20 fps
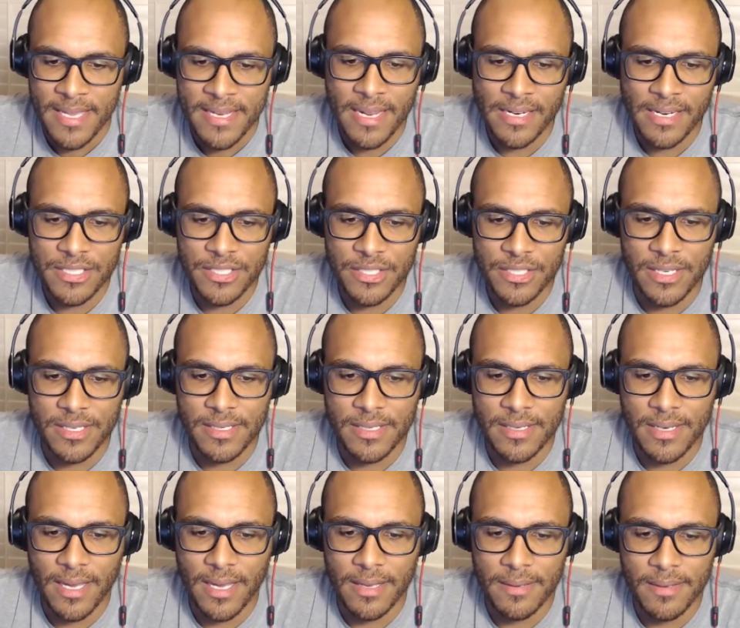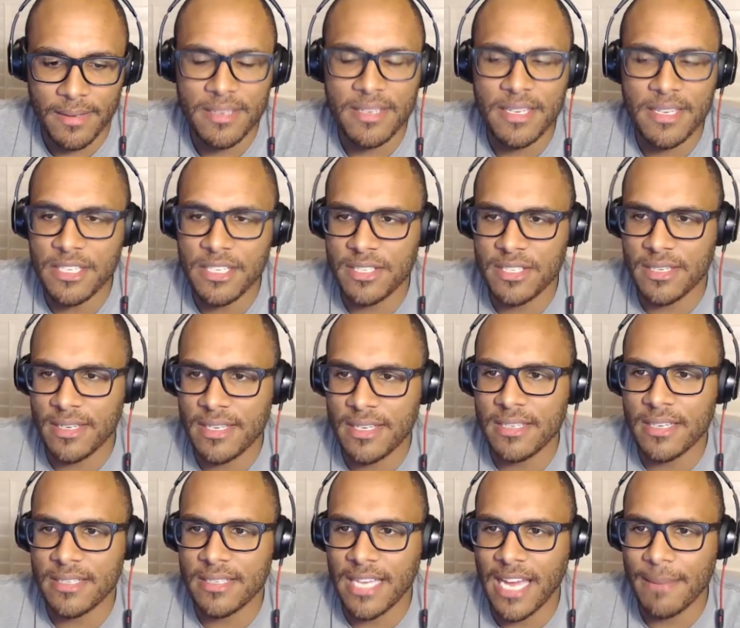not necessarily uh, it's, it's, just
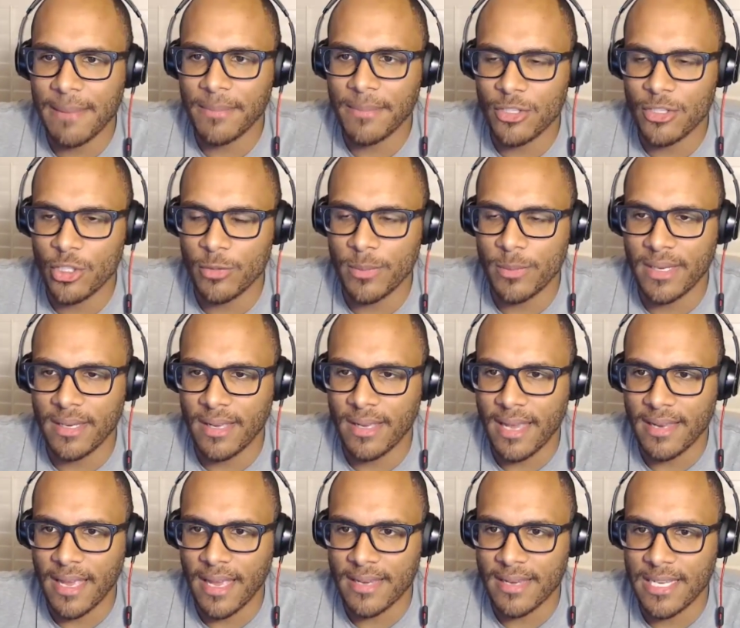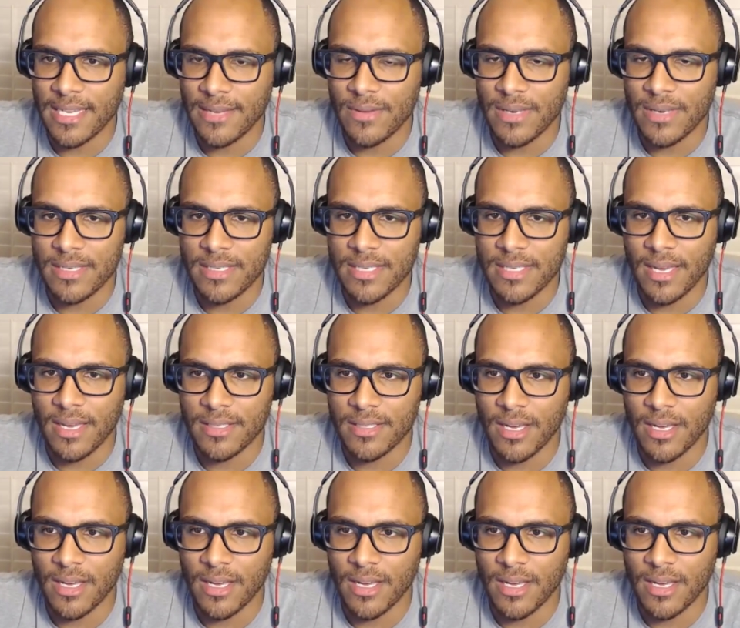a, a time consuming activity to,